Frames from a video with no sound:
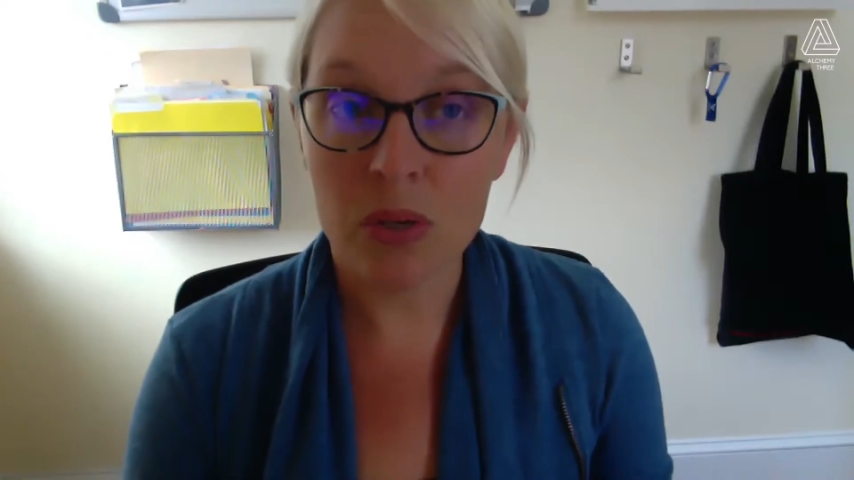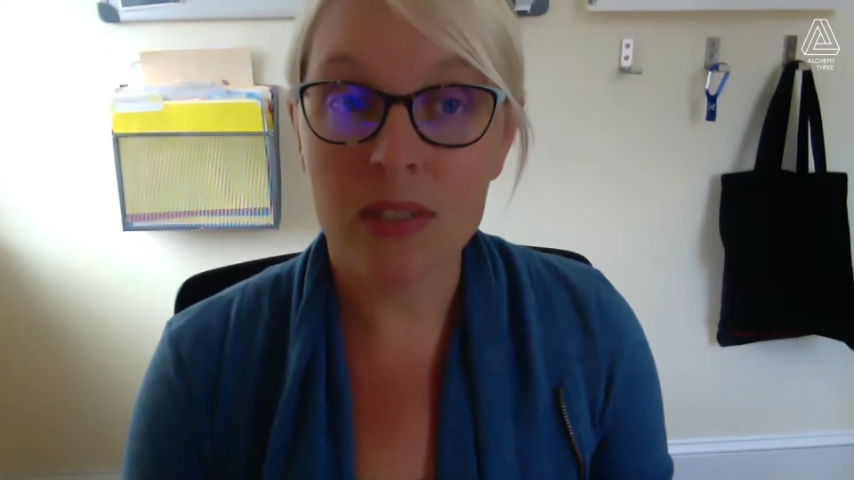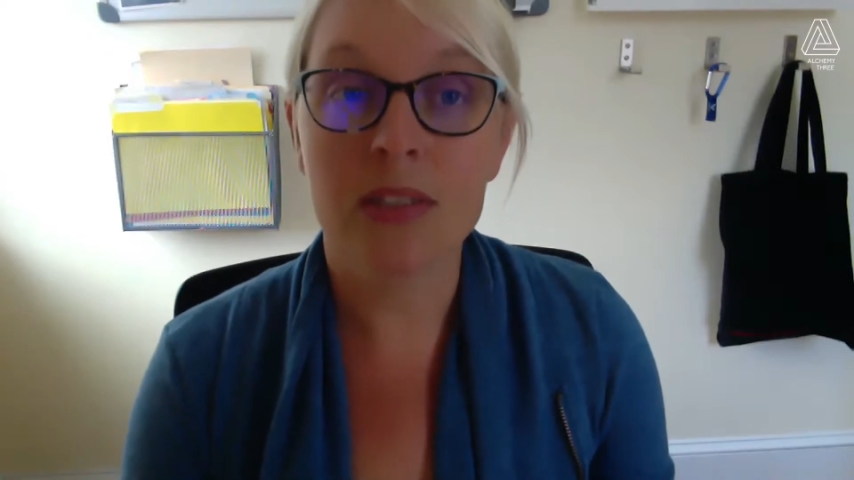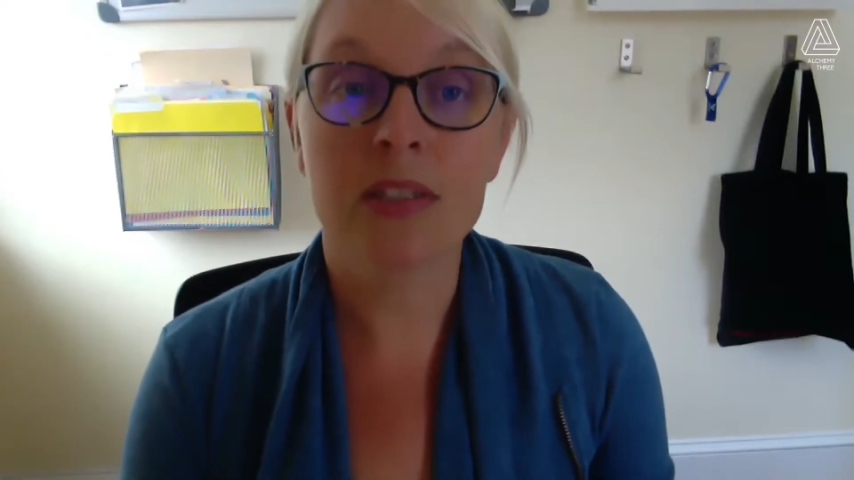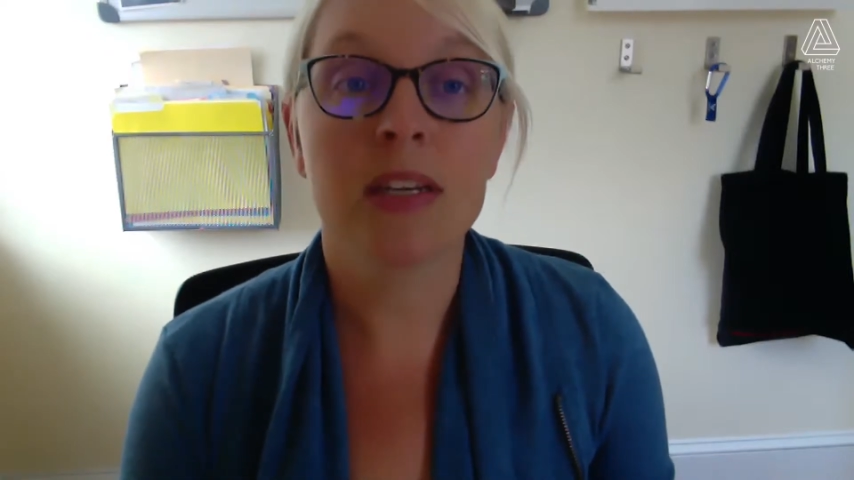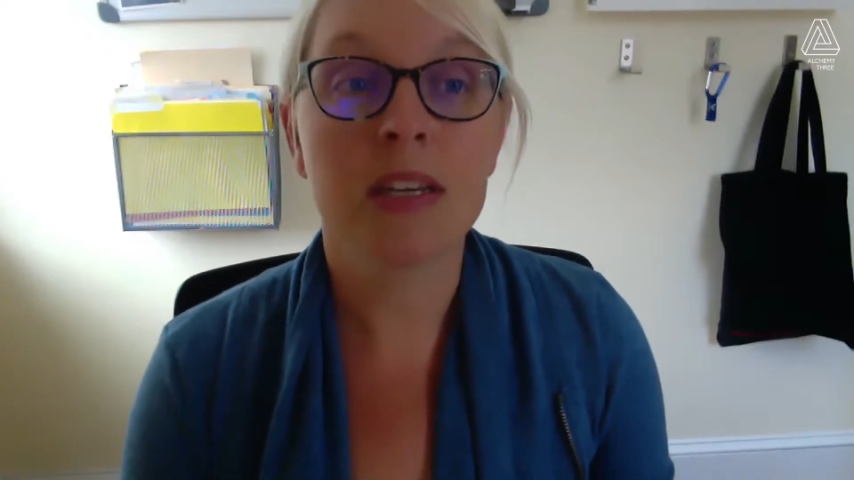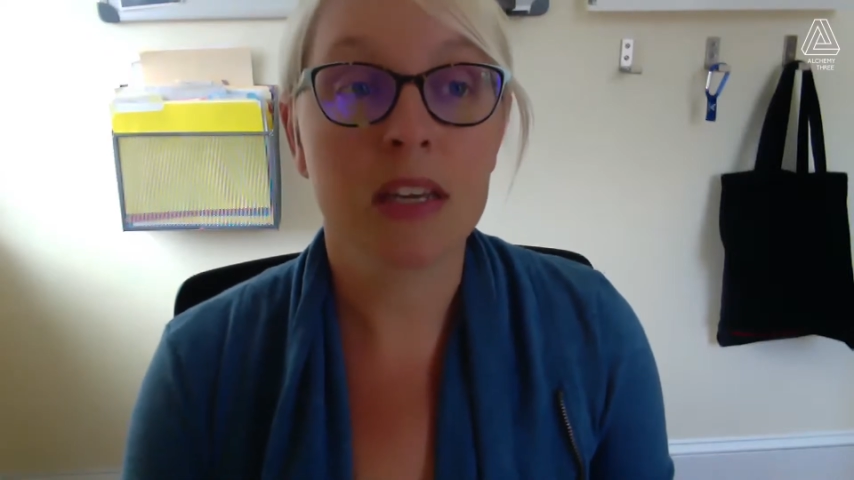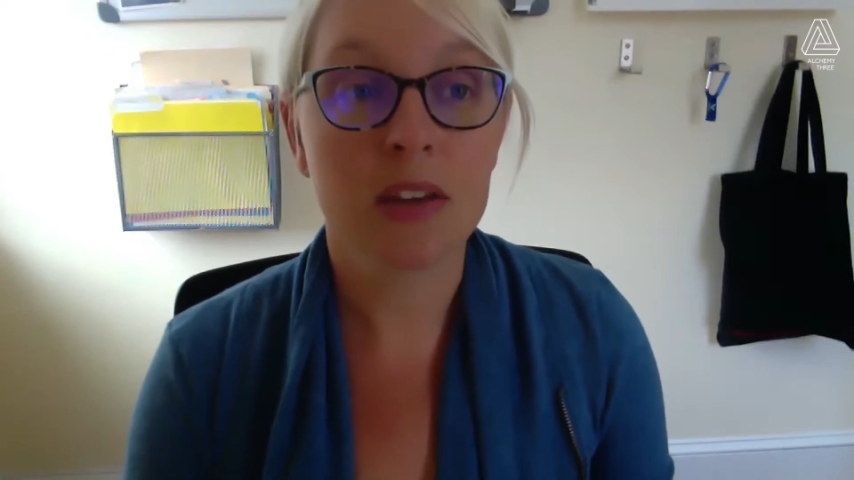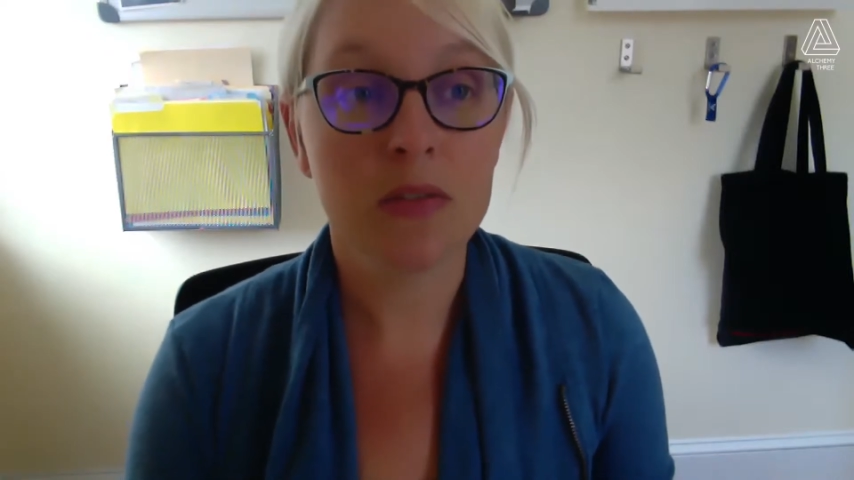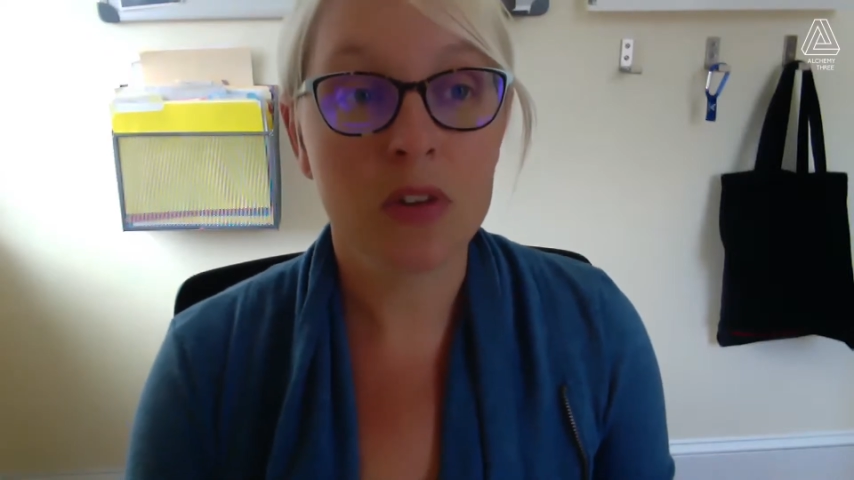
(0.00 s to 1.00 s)
is it's going to
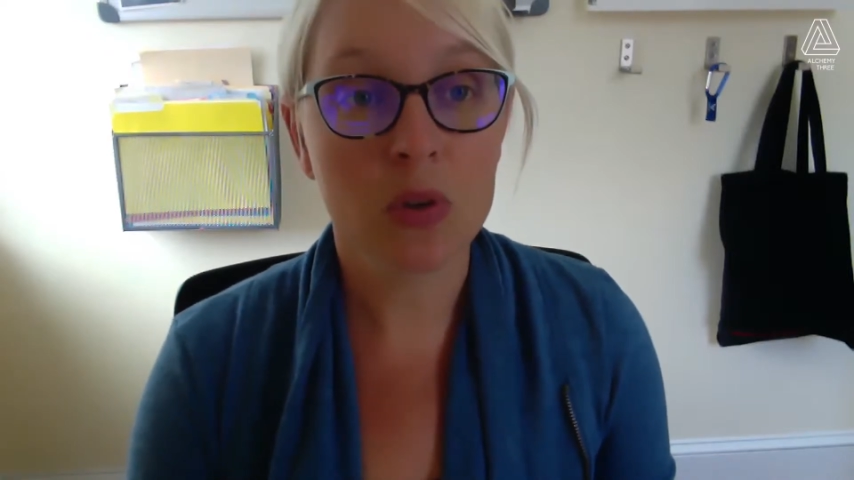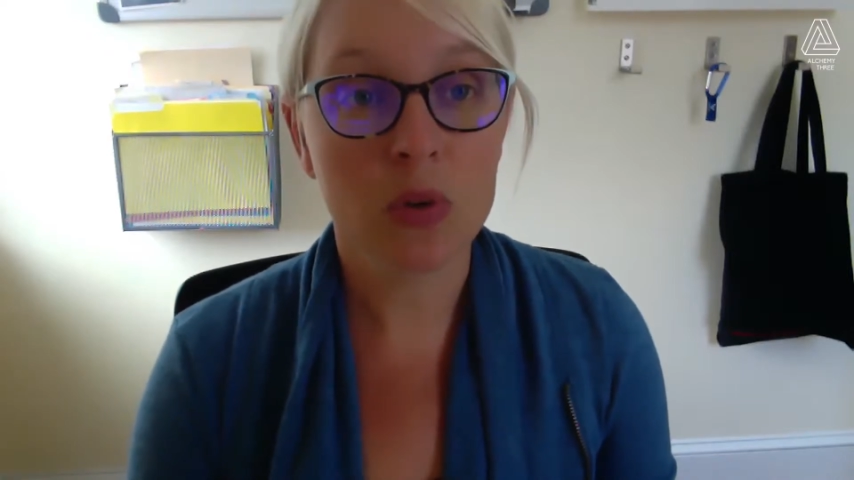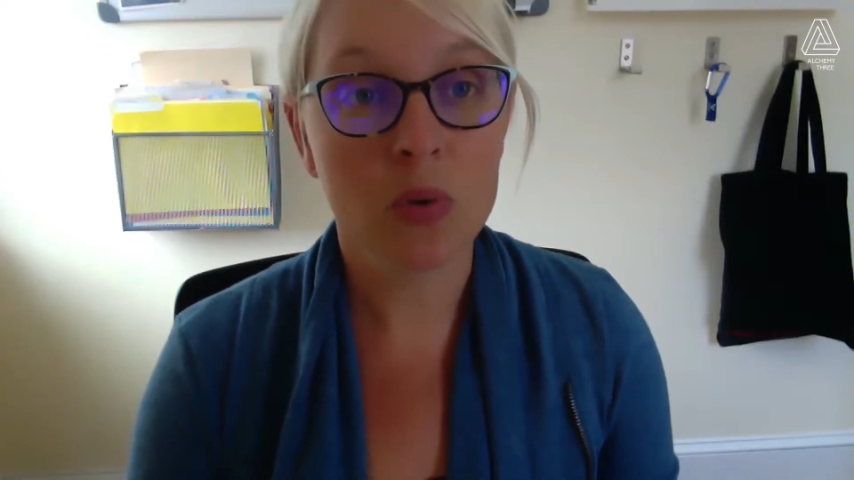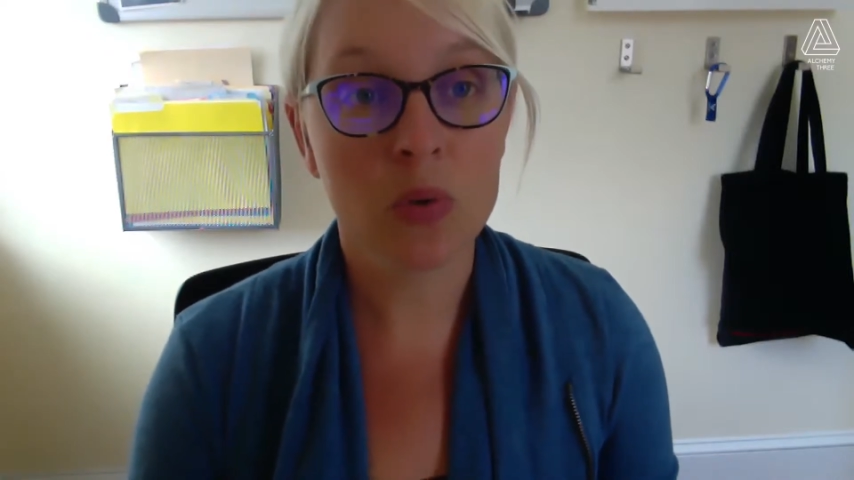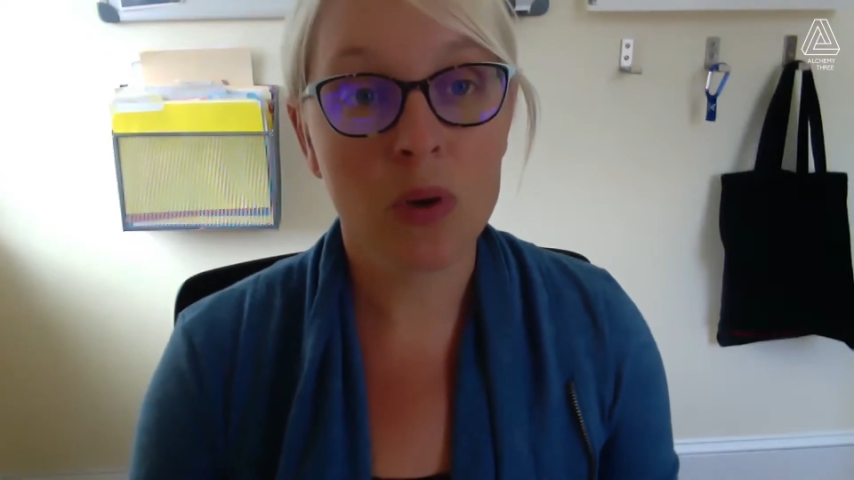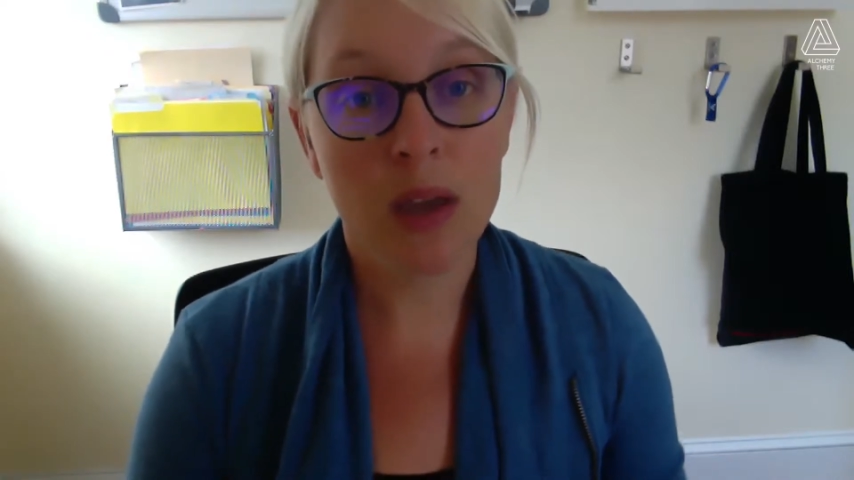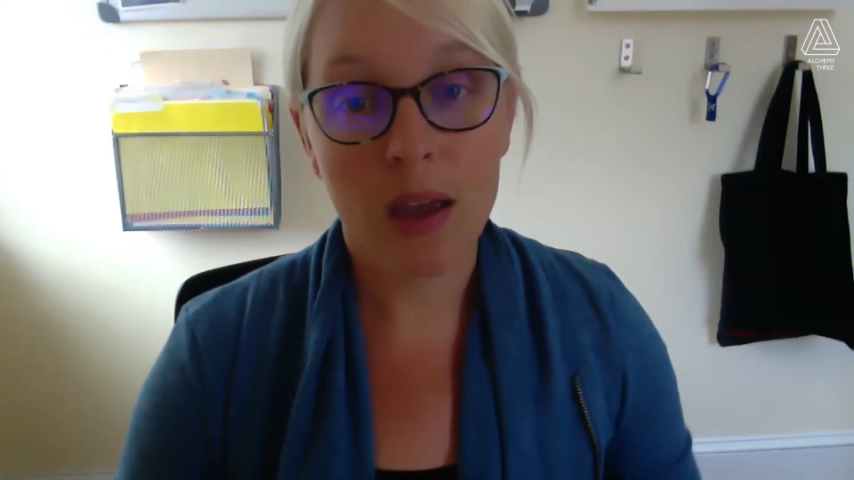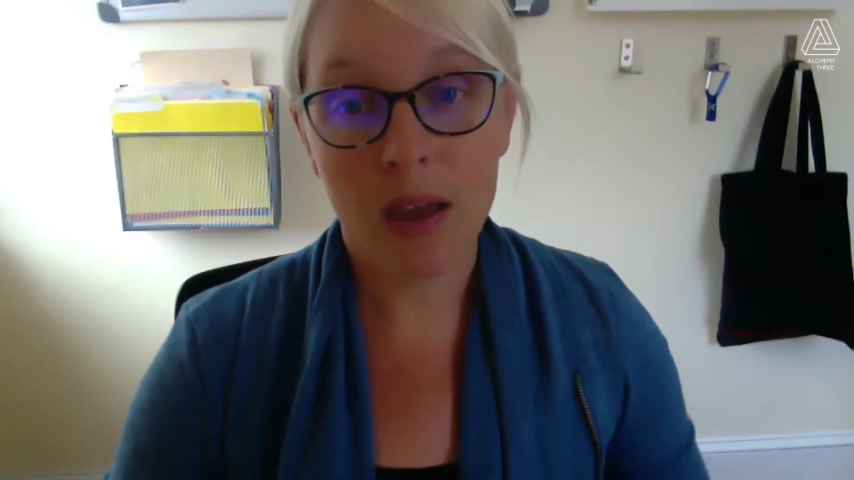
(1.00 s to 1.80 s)
give you